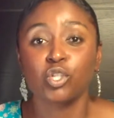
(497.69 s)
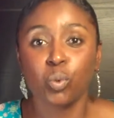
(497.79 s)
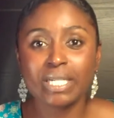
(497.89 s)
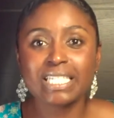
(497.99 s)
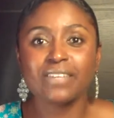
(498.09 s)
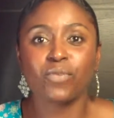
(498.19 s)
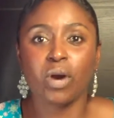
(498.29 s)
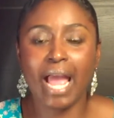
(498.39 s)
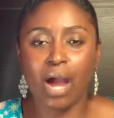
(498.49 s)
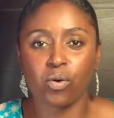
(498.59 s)

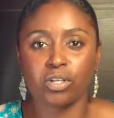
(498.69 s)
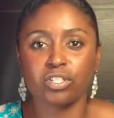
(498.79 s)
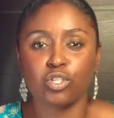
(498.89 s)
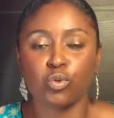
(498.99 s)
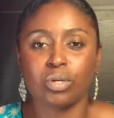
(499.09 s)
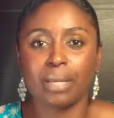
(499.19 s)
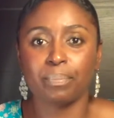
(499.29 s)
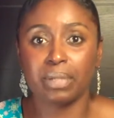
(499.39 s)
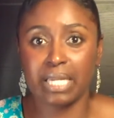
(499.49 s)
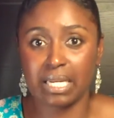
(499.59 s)
24 hours to
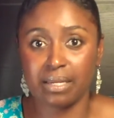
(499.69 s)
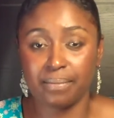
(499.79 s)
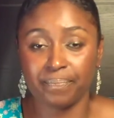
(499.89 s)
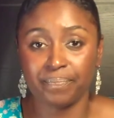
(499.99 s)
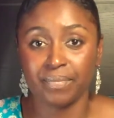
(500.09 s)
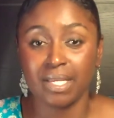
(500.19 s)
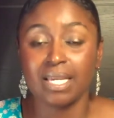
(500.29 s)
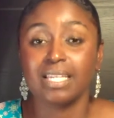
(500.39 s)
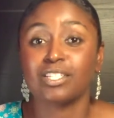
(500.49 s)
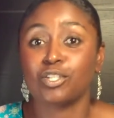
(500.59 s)
complete it
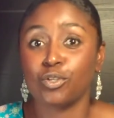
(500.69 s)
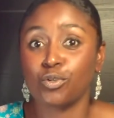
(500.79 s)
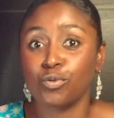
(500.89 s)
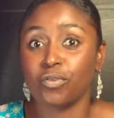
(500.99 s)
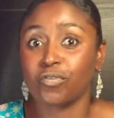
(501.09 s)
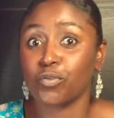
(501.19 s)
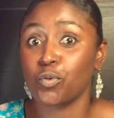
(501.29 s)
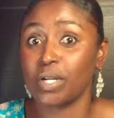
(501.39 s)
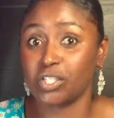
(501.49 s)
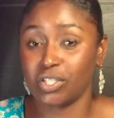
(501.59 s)
to
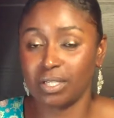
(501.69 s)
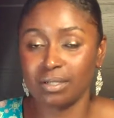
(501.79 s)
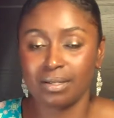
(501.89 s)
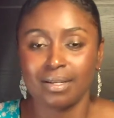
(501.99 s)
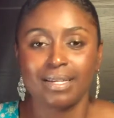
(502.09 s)
fruition.